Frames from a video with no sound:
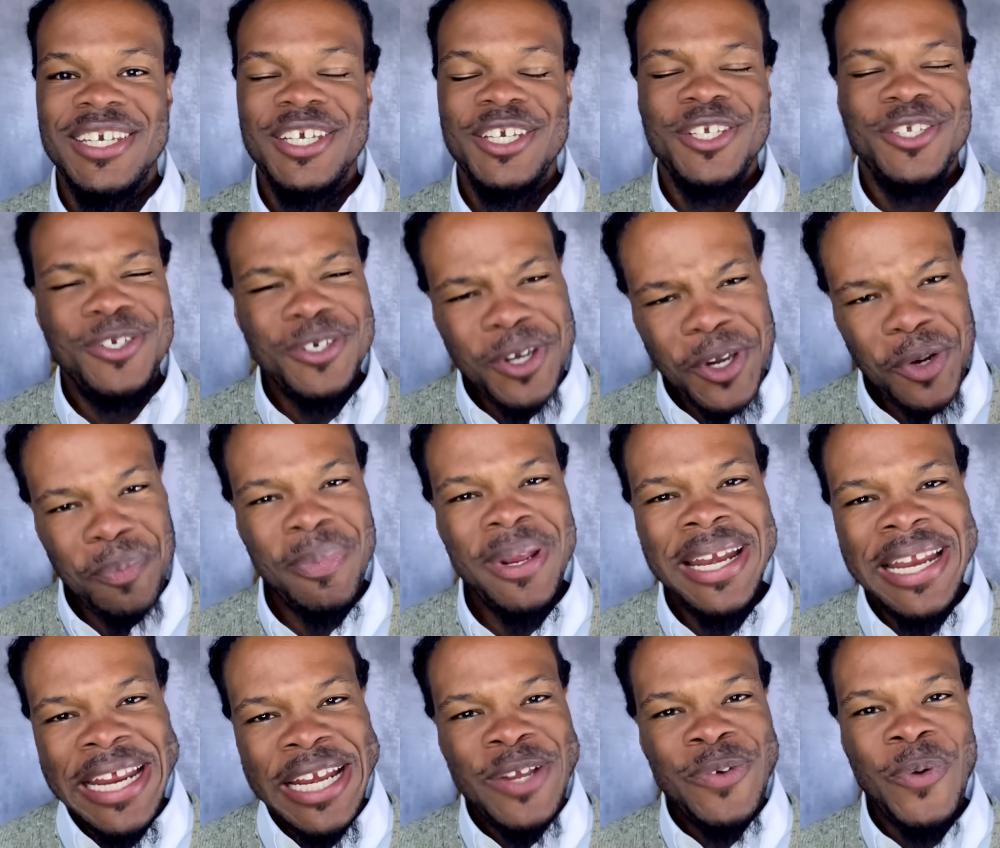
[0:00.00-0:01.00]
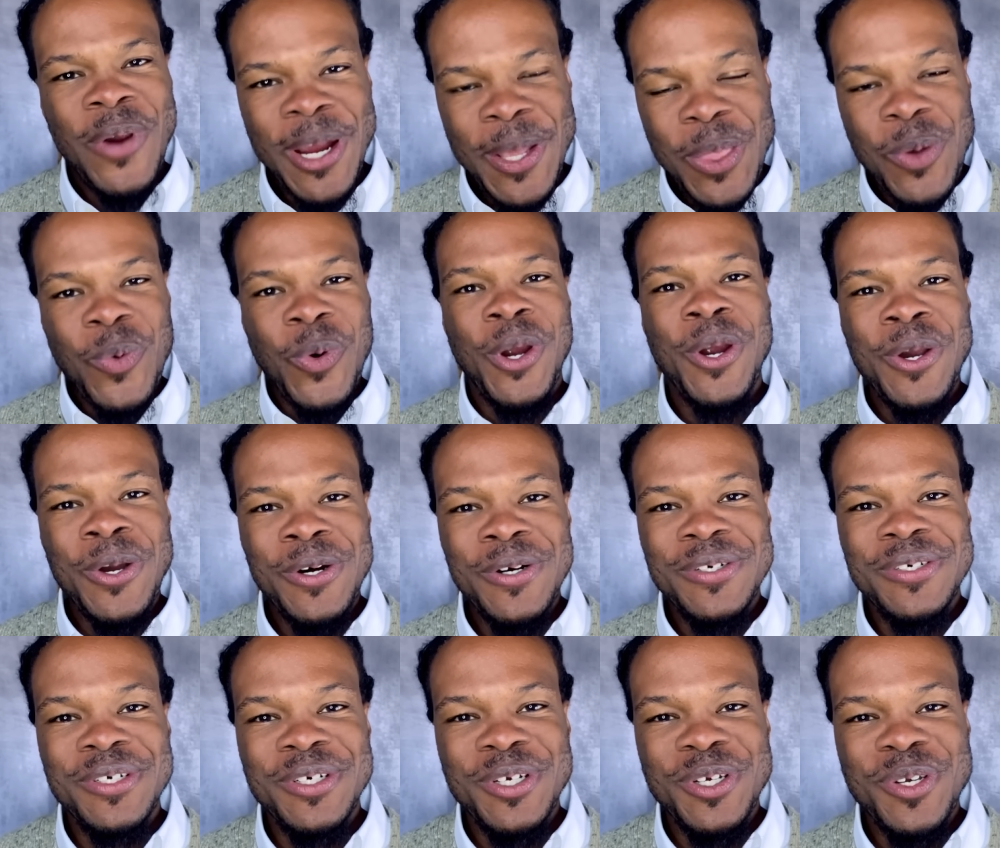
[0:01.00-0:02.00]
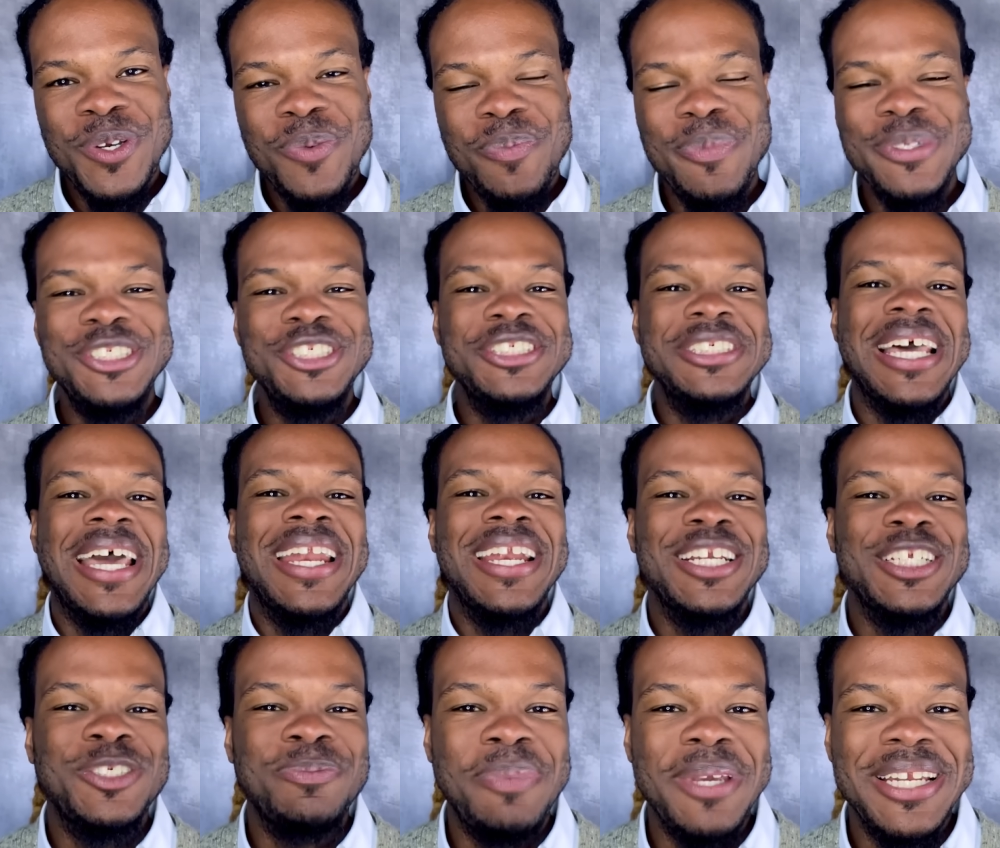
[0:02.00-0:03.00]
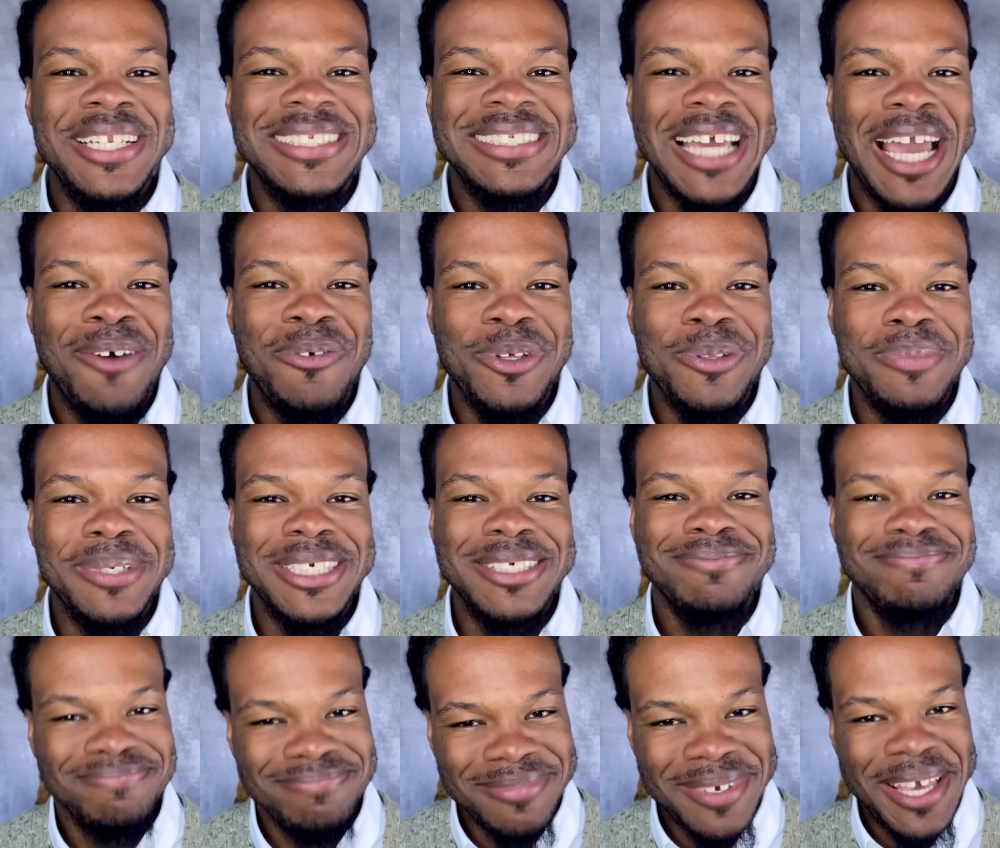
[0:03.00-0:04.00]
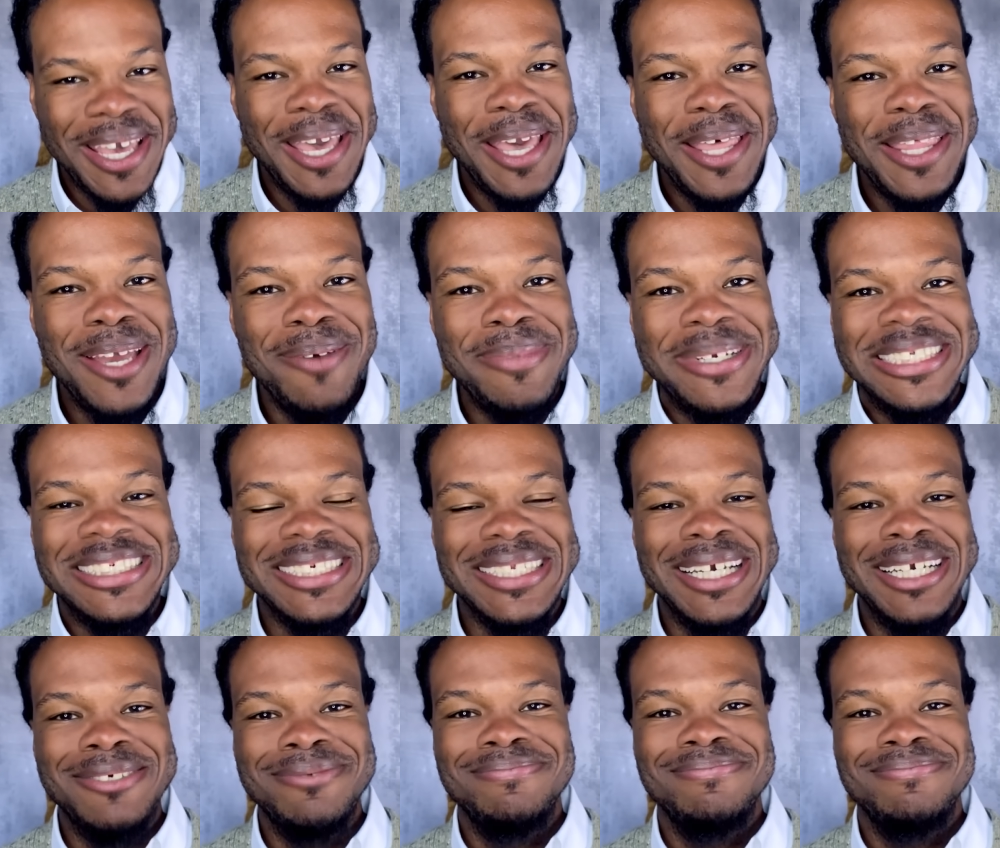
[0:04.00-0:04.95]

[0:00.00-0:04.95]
you could have been anywhere in the world, but you decided to spend the time with me. And that means a lot.